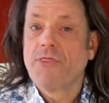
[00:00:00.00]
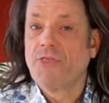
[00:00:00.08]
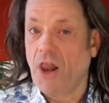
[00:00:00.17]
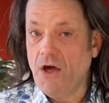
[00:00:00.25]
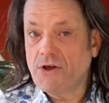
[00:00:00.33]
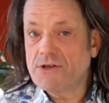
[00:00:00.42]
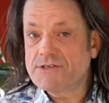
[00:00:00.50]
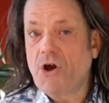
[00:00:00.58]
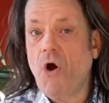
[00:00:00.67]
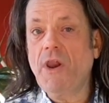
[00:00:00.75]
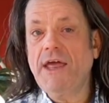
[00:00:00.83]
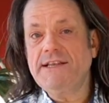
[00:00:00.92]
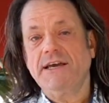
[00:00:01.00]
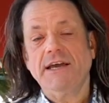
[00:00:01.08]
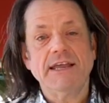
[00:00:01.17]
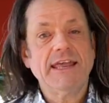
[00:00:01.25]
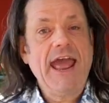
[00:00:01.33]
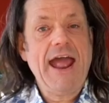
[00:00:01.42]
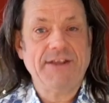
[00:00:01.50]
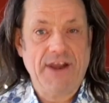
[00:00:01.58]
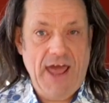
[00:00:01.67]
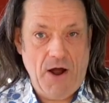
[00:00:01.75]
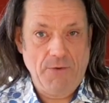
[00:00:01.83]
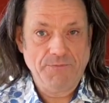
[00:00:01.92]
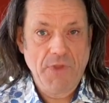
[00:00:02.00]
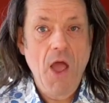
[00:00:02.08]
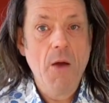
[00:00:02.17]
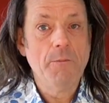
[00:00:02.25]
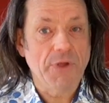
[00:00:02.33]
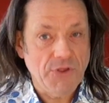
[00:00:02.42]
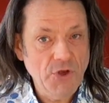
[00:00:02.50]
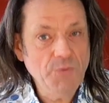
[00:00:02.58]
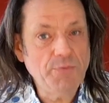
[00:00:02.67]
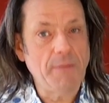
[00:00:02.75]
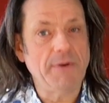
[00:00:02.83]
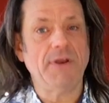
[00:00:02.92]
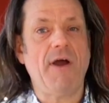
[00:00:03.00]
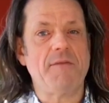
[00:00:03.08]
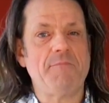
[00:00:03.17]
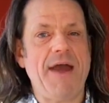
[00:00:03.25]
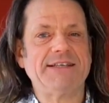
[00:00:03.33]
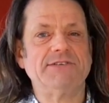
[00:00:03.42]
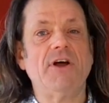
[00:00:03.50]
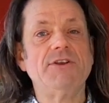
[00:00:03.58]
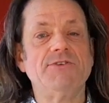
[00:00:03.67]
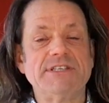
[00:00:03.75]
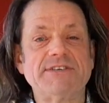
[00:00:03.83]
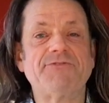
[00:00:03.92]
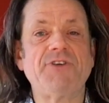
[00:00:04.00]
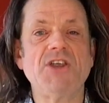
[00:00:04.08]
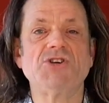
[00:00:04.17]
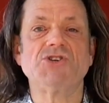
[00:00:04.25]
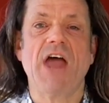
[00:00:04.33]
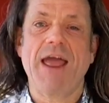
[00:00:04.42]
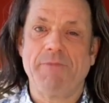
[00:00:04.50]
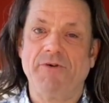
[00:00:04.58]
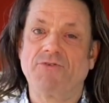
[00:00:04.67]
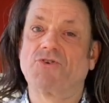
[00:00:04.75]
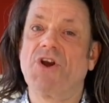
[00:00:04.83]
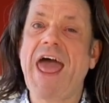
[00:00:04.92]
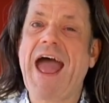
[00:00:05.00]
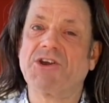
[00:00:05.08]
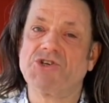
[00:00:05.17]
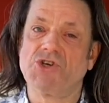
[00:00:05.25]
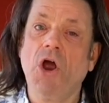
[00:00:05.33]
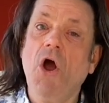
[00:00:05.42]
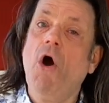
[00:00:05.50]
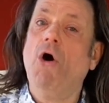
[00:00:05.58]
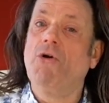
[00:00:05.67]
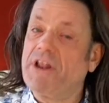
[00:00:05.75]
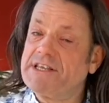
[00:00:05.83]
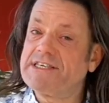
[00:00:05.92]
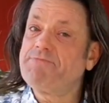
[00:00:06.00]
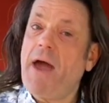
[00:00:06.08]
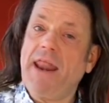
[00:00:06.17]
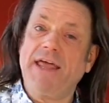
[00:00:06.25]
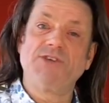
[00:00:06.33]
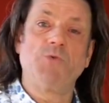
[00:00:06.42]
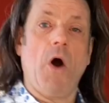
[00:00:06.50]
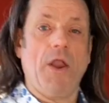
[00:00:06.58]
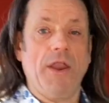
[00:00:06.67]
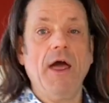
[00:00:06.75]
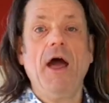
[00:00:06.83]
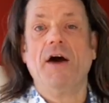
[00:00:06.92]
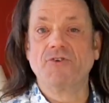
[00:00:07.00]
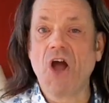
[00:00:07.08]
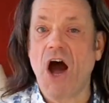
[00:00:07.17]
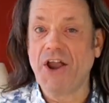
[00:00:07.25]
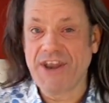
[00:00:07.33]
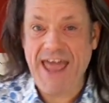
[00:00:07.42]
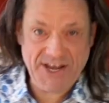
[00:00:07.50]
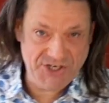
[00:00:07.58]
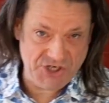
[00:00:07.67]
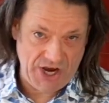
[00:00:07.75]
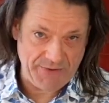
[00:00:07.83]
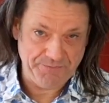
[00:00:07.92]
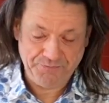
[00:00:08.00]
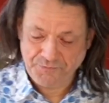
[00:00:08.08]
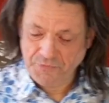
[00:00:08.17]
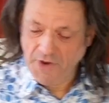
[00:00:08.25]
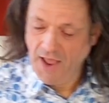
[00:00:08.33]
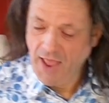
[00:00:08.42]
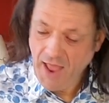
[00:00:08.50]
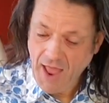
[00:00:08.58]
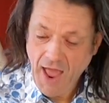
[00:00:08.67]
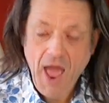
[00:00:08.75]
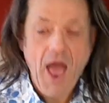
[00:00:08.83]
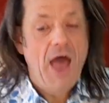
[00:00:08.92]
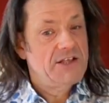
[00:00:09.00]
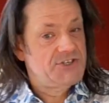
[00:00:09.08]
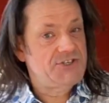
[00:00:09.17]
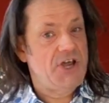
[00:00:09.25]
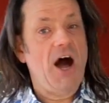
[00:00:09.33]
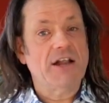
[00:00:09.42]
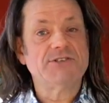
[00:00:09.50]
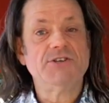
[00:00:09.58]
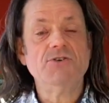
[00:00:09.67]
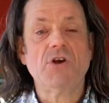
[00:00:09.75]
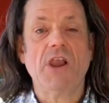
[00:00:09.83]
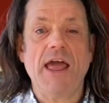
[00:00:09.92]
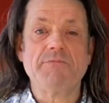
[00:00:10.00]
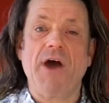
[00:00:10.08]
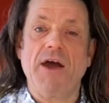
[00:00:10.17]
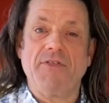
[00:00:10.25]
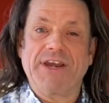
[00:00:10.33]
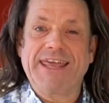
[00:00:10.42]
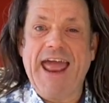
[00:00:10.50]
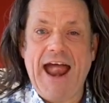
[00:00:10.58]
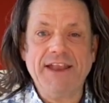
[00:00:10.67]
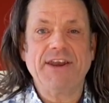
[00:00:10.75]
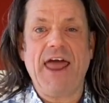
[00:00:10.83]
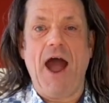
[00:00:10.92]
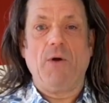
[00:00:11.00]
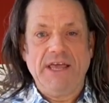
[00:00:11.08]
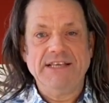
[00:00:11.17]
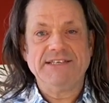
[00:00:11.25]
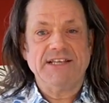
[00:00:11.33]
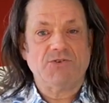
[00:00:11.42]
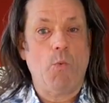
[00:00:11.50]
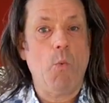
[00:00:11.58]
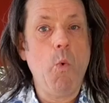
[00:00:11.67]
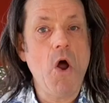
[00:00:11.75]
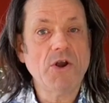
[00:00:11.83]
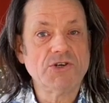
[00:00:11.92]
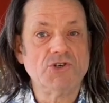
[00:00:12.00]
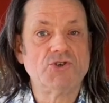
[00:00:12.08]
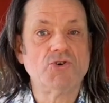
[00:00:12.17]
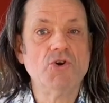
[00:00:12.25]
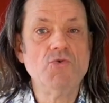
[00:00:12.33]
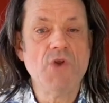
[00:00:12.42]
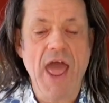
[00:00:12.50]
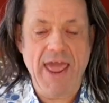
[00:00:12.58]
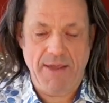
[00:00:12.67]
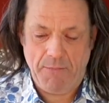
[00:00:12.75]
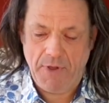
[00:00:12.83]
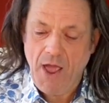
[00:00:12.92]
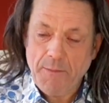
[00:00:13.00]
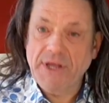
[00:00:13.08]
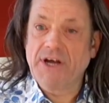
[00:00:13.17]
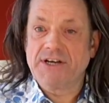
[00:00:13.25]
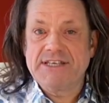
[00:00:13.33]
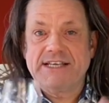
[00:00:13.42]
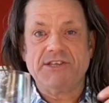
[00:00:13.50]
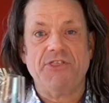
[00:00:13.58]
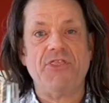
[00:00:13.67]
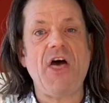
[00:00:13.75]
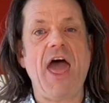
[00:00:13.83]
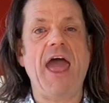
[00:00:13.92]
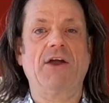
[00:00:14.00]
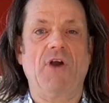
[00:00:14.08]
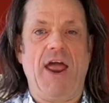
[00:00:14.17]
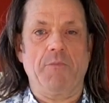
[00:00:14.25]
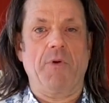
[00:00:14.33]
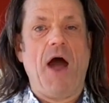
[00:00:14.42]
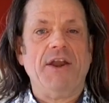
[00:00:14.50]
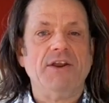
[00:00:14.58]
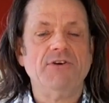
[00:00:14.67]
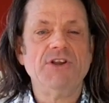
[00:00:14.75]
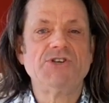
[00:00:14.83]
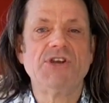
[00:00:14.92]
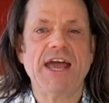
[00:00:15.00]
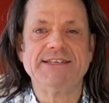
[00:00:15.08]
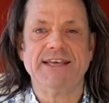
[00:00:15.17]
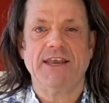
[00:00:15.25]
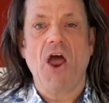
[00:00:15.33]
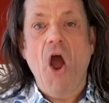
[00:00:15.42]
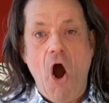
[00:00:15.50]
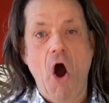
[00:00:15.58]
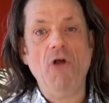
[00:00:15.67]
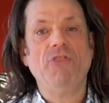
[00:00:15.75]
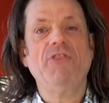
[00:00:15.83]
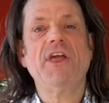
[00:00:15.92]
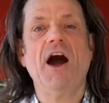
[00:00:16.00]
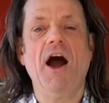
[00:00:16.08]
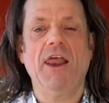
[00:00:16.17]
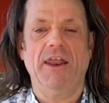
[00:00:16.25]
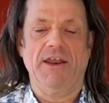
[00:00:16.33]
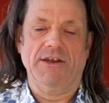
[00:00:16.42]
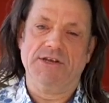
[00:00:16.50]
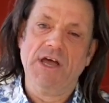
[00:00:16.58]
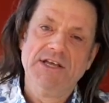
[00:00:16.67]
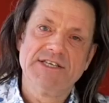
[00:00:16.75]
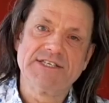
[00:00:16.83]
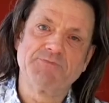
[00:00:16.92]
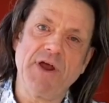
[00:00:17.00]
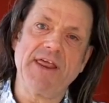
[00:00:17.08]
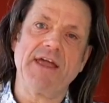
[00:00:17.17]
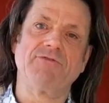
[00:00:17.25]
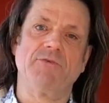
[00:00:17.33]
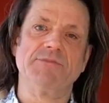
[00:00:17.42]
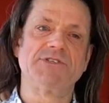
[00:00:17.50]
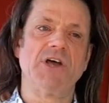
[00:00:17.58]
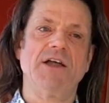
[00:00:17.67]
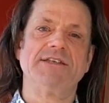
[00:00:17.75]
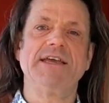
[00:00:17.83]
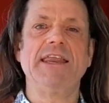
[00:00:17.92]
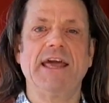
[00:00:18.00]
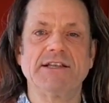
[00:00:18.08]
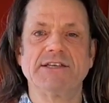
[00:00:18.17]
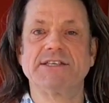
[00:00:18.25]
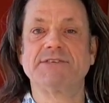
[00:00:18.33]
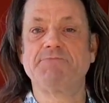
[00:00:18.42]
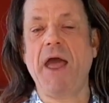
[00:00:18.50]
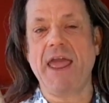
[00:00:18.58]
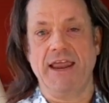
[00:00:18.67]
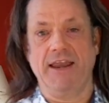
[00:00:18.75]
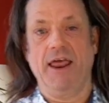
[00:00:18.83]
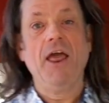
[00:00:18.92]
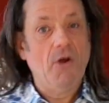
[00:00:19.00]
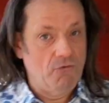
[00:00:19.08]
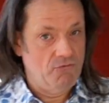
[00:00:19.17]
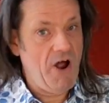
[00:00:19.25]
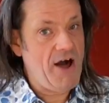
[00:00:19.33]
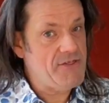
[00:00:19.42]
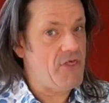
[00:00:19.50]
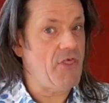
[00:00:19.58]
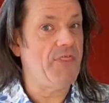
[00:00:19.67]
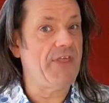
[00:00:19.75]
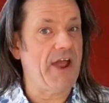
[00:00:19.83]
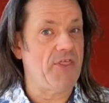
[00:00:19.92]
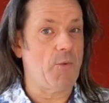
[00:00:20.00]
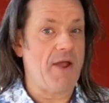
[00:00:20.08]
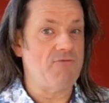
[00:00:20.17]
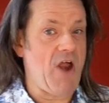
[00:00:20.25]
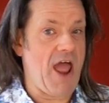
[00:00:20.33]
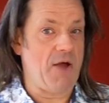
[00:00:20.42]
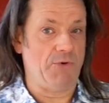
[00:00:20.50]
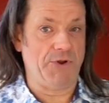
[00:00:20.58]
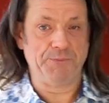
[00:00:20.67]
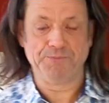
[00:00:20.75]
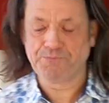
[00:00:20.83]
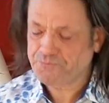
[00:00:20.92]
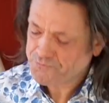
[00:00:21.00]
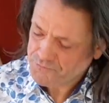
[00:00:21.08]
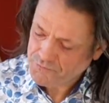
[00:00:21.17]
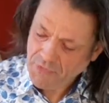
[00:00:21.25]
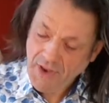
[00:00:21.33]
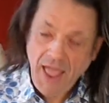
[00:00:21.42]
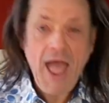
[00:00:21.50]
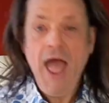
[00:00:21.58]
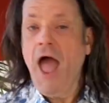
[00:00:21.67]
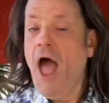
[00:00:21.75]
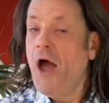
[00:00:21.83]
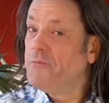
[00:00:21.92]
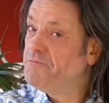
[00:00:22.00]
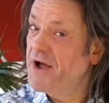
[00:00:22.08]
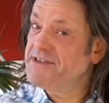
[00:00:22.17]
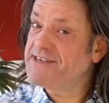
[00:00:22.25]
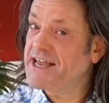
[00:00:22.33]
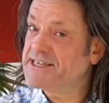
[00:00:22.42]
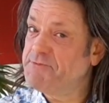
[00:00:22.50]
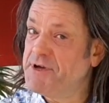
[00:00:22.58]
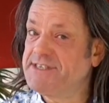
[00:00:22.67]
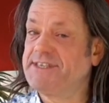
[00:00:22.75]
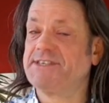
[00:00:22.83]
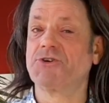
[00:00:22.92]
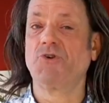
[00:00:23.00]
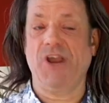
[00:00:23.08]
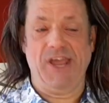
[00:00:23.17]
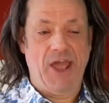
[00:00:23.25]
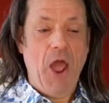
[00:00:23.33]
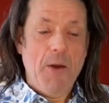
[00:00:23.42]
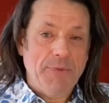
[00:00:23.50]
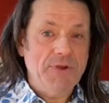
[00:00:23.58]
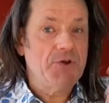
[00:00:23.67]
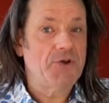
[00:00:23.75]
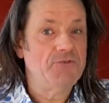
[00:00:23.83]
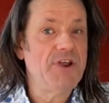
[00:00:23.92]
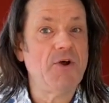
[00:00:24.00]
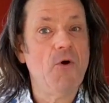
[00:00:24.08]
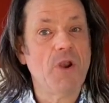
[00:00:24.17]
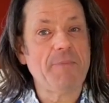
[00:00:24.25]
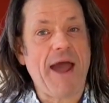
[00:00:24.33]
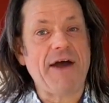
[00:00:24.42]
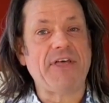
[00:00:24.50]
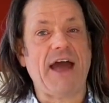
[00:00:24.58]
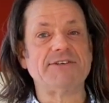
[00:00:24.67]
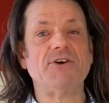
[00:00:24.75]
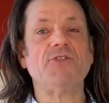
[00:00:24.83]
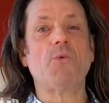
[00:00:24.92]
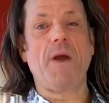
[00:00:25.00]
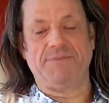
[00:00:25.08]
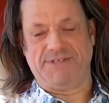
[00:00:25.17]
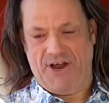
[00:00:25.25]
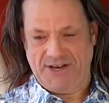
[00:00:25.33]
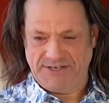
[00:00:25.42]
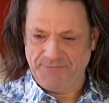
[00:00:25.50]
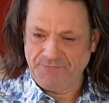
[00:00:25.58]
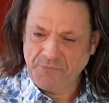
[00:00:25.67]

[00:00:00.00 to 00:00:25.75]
The locals call it Cannonau, but you probably know it better under its French name of Grenache or its Spanish one of Garnacha. Sards do claim though that Cannonau is its one true name because it's their grape and originated on the island, spreading from Sardinia to Spain rather than the other way round. Most experts disagree, but you can read all about that on the website.